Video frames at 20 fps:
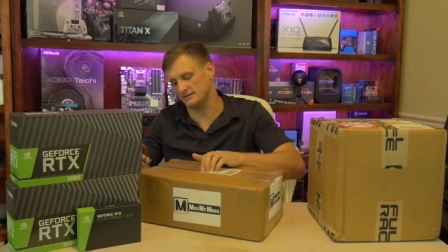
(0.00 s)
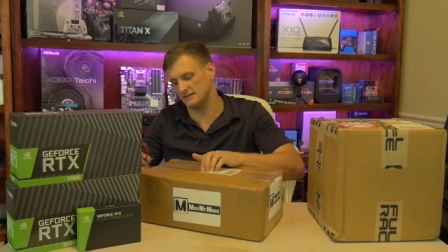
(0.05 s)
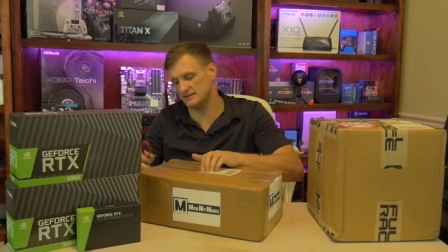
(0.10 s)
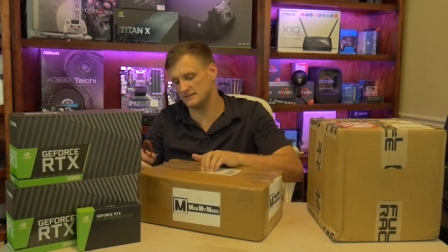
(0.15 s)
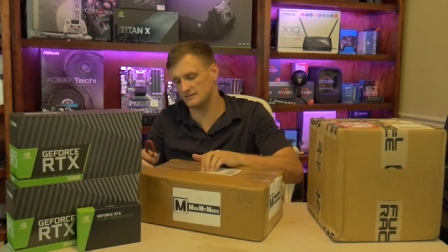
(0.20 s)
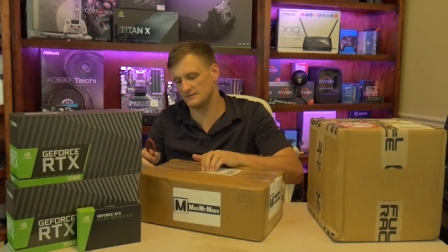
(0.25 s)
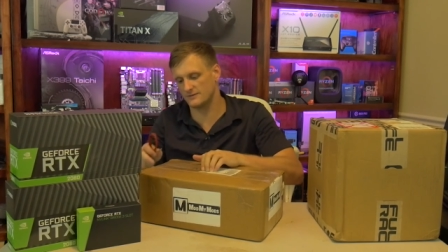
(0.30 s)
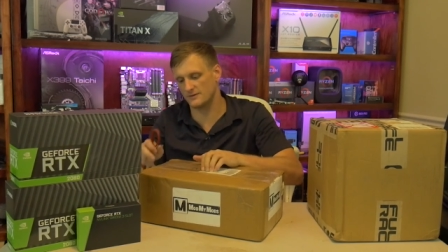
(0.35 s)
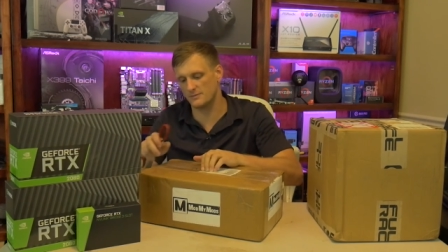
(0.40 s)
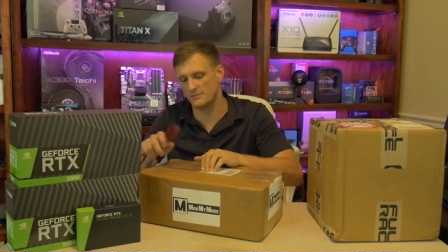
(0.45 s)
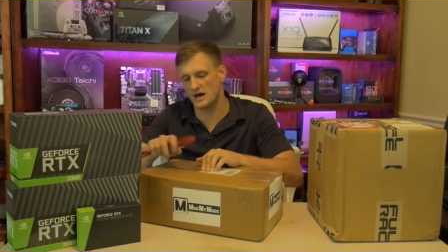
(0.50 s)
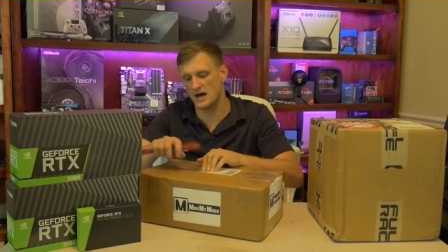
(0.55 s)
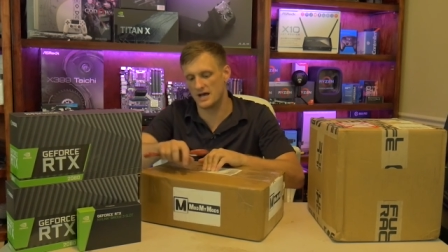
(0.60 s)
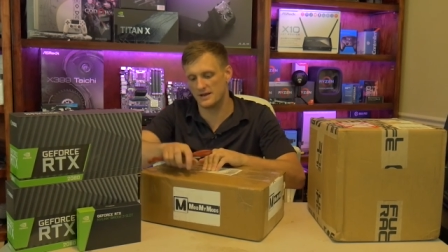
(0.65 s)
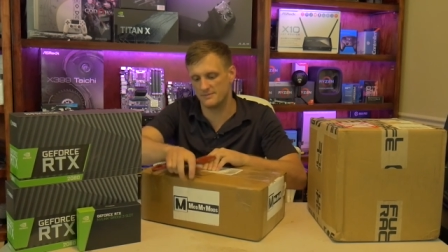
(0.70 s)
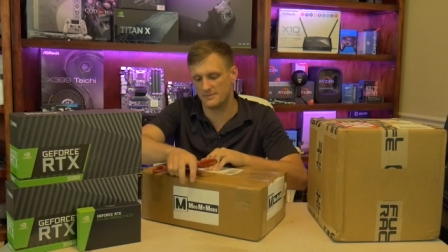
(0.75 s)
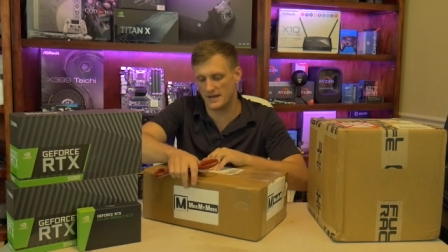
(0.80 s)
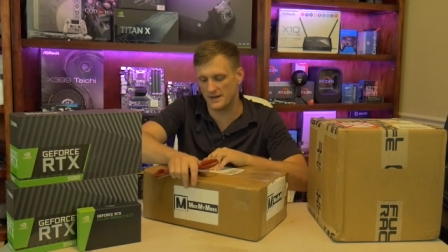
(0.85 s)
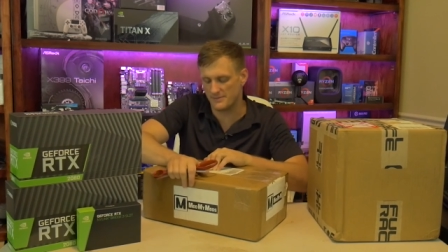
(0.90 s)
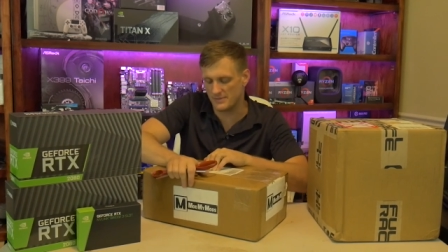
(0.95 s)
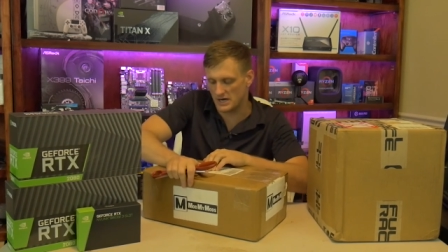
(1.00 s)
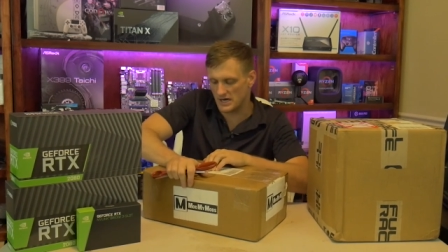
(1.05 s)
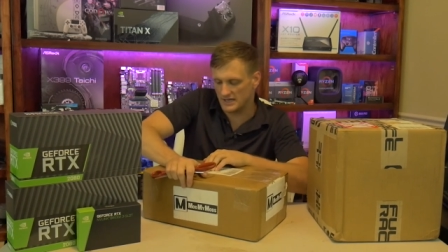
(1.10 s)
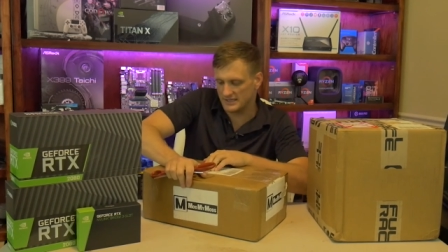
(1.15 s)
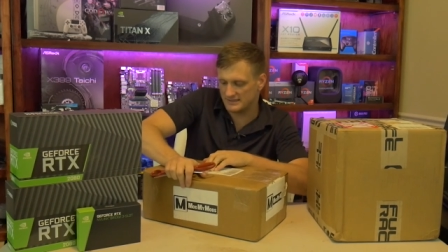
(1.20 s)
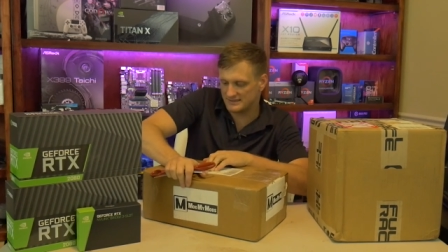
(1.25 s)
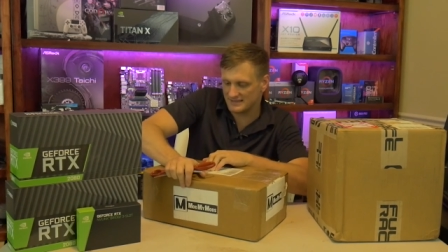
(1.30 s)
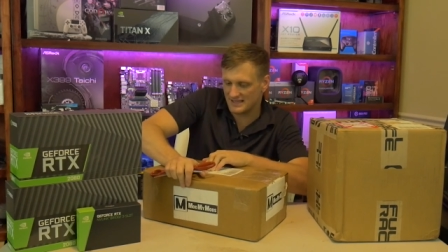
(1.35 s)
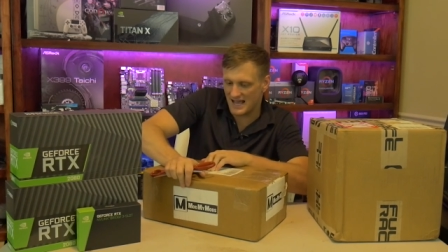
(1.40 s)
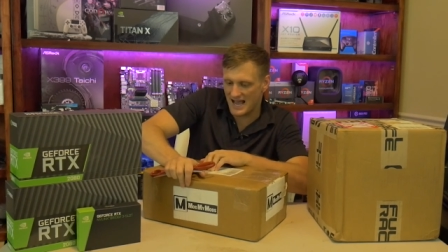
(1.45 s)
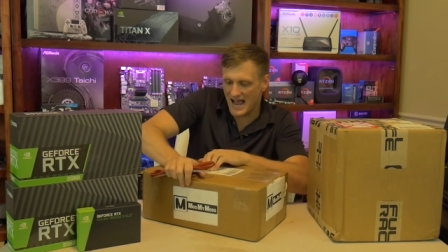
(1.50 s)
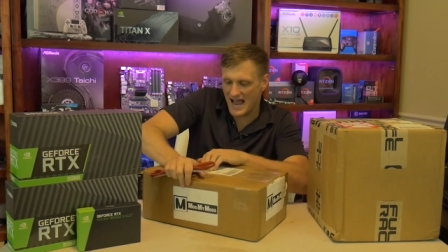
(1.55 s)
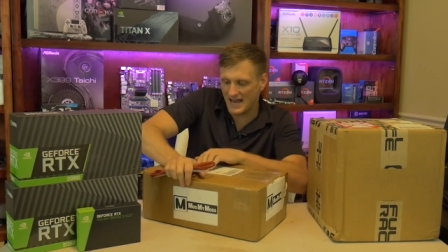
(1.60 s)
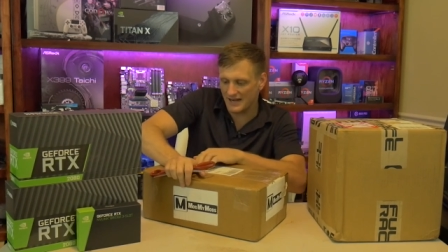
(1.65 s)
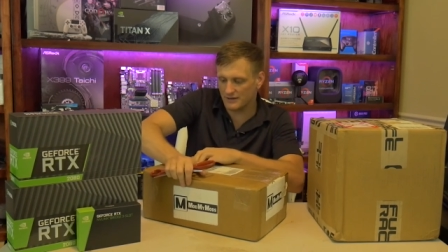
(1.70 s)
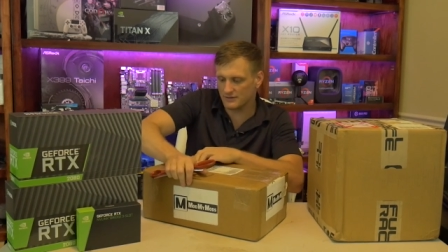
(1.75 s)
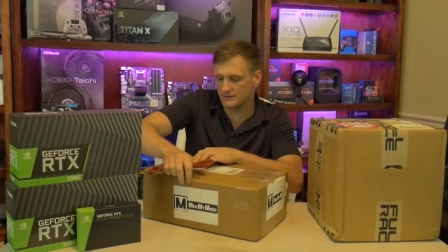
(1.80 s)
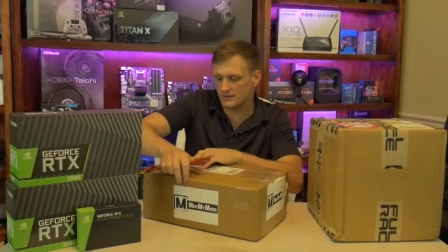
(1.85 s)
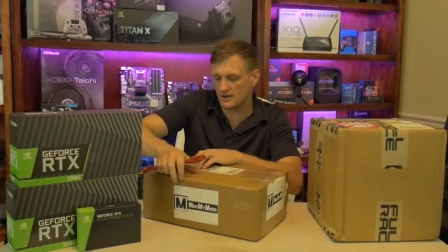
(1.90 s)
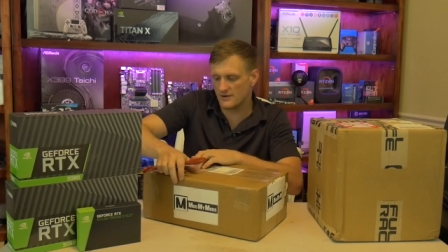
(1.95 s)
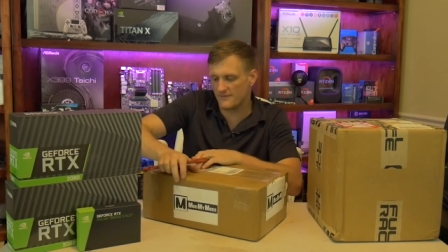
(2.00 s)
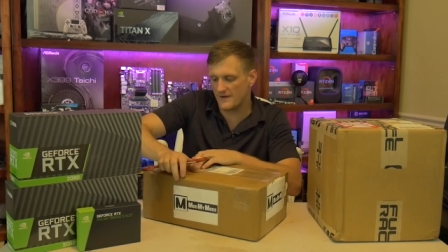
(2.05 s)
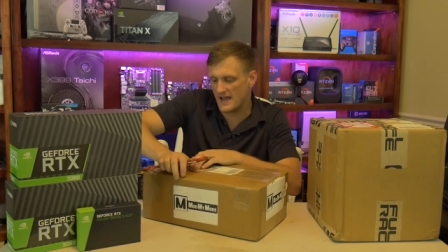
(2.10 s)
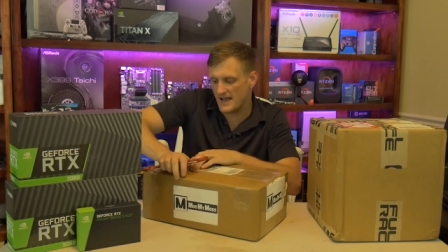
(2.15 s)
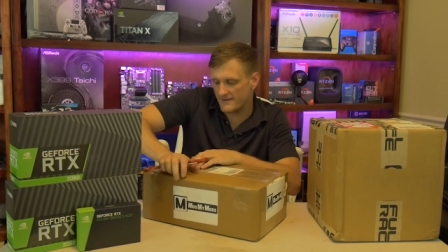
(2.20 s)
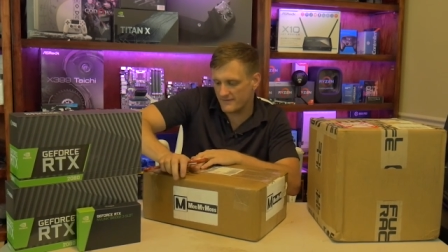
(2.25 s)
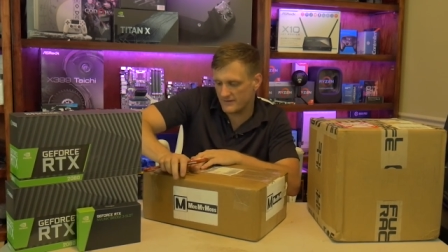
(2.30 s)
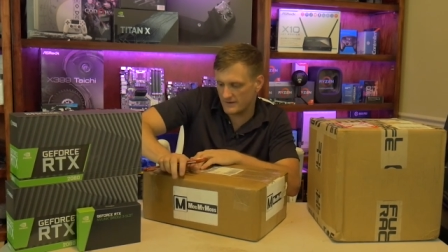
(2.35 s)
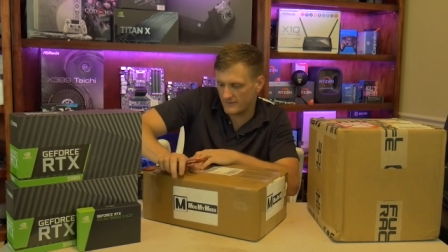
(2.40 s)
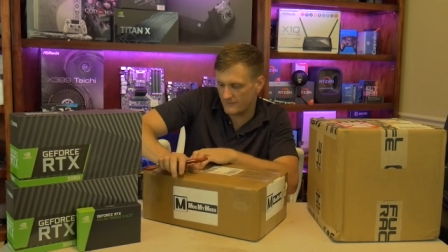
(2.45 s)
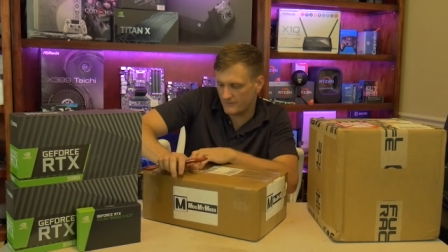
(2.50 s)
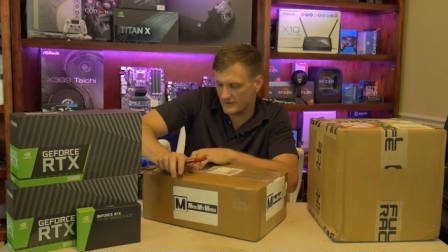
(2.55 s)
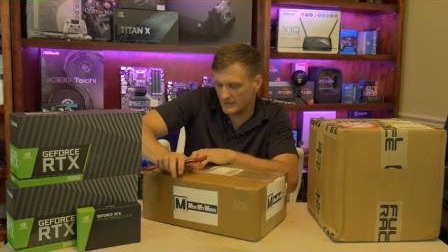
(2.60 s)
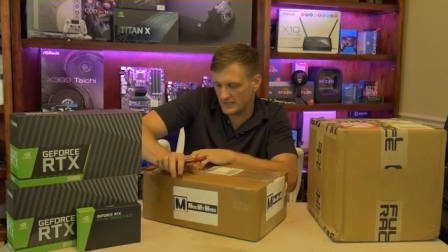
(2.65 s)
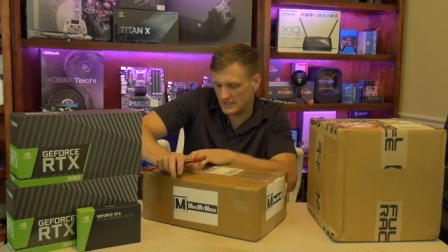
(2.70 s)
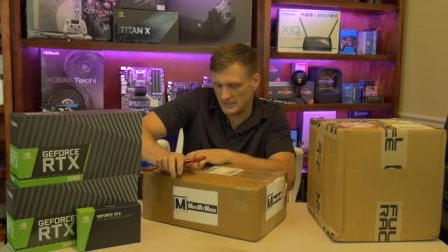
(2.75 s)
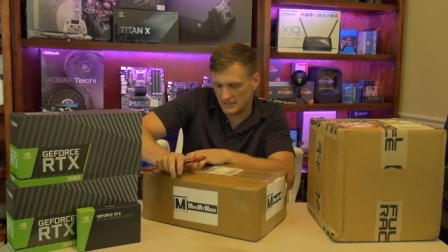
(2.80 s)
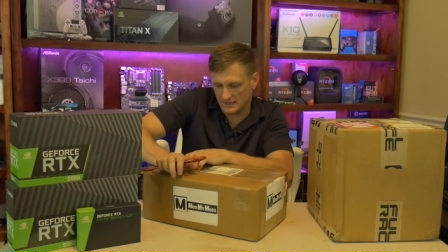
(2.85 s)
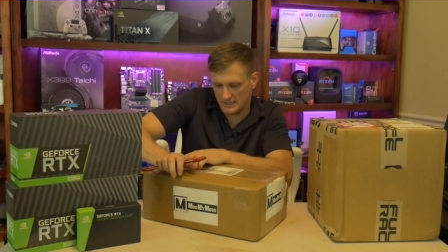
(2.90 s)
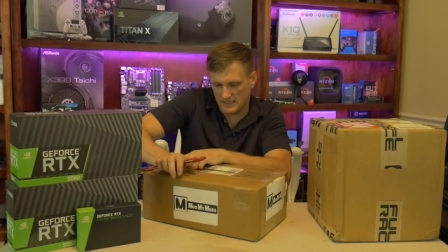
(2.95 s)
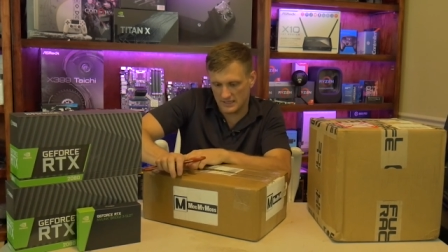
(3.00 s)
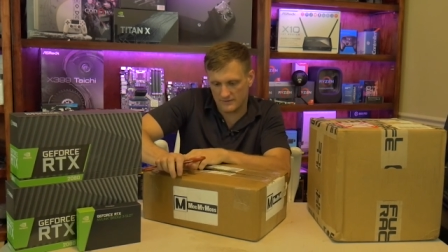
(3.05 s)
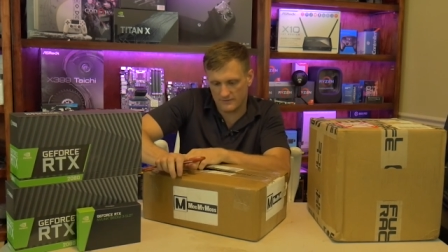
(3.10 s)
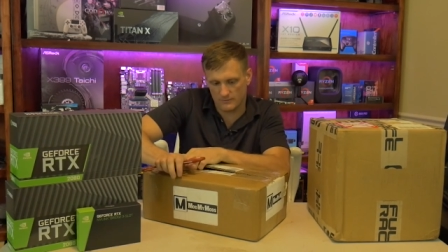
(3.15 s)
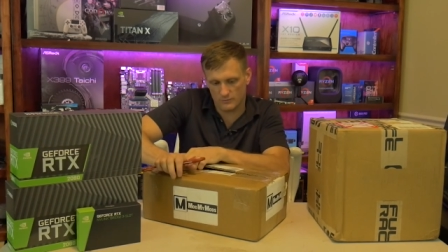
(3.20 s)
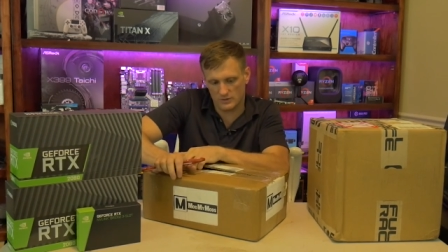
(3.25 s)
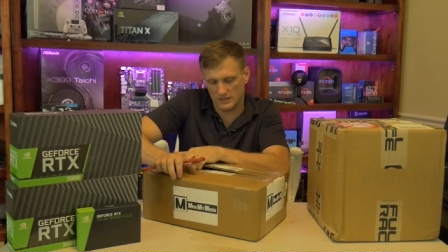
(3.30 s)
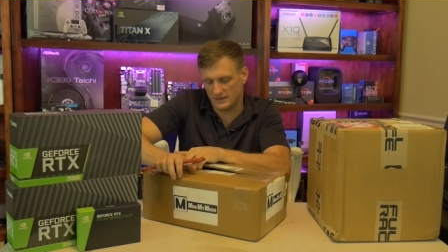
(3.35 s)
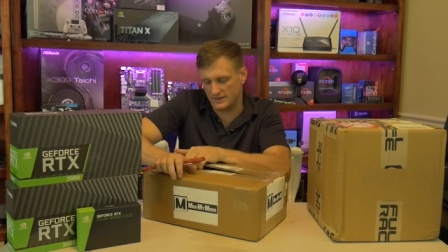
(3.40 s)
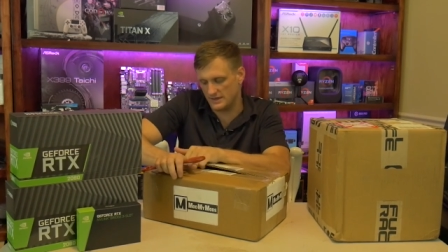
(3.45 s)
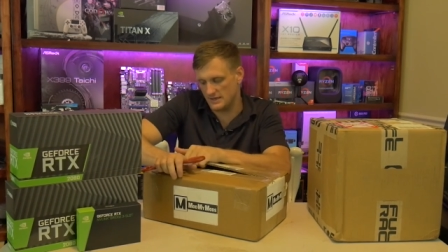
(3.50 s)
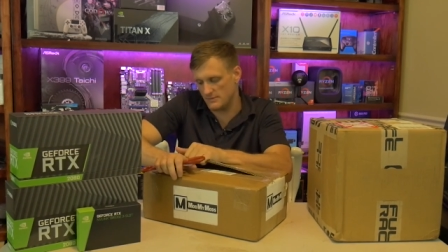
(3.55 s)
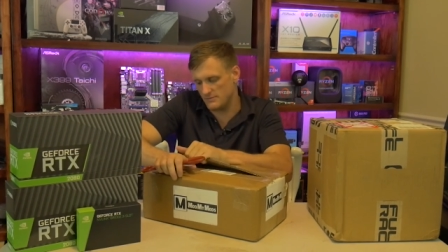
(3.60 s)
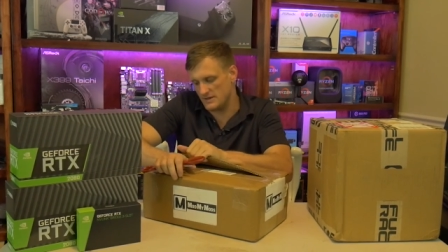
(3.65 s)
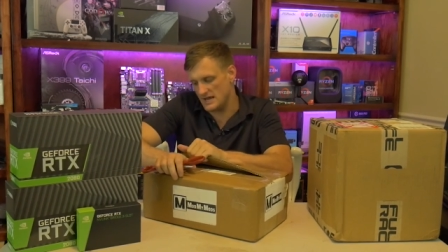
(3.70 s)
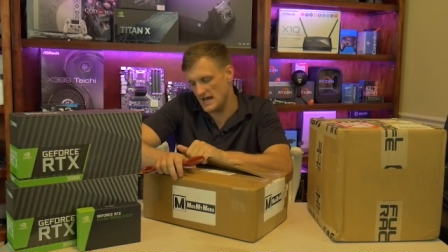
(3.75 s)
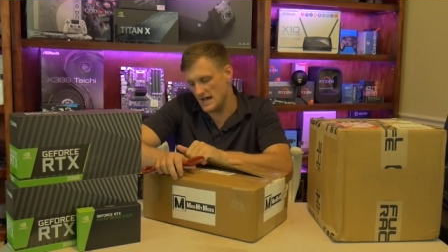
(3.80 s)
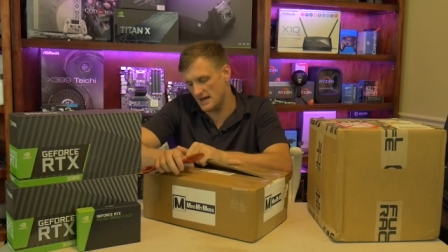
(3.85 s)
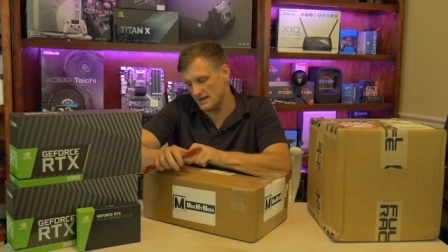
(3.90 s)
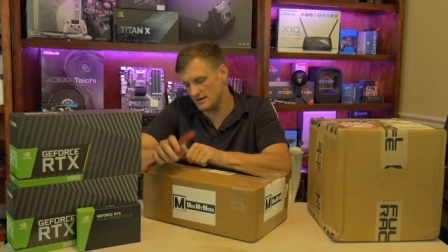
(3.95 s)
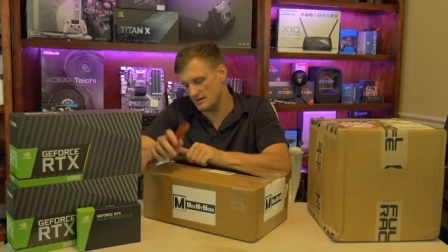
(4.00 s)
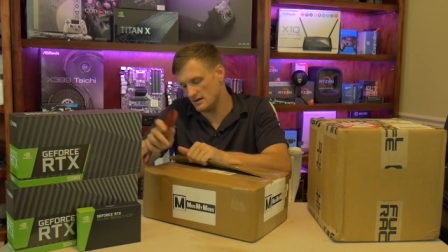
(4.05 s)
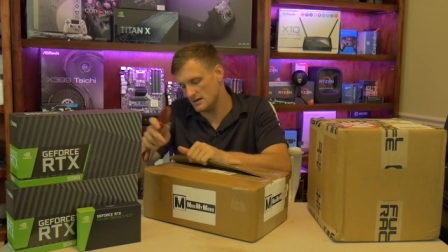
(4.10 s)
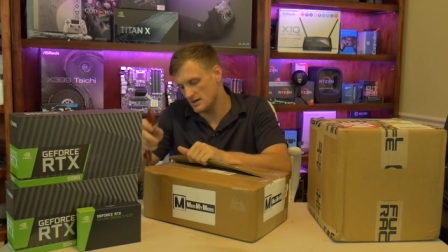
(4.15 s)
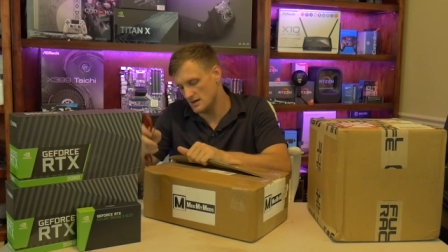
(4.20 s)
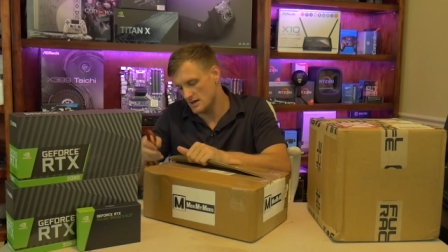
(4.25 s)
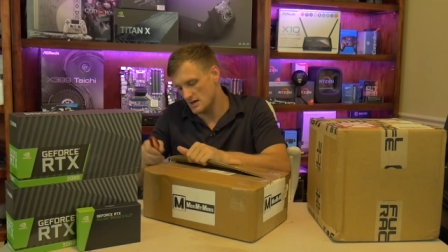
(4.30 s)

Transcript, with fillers: This is from Mod My Mods. I don't know if I have an affiliate link with them yet,